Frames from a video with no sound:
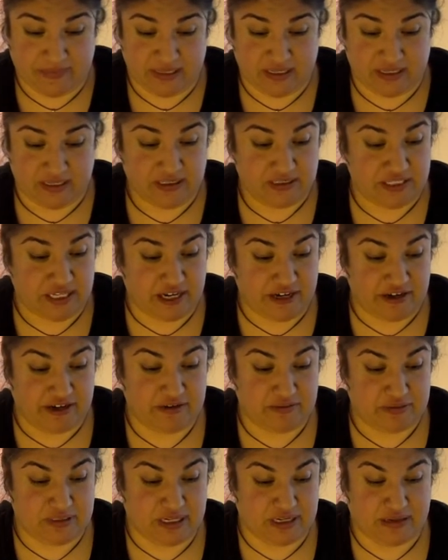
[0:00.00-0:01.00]

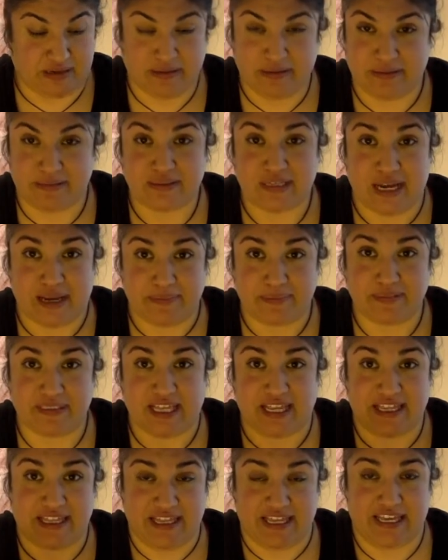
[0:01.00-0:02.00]
stereotypes
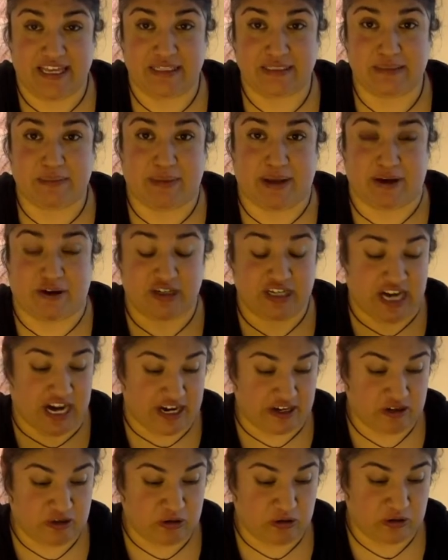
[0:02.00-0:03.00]
like these about
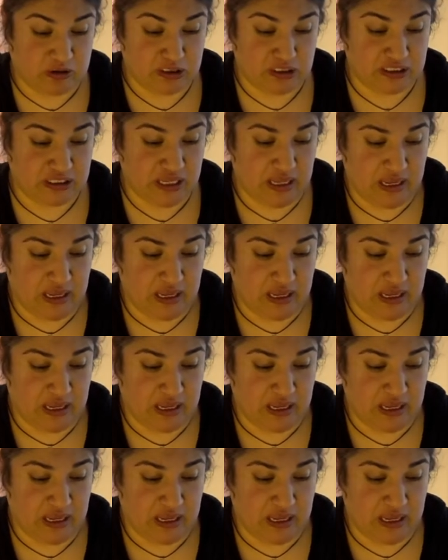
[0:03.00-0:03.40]
narcos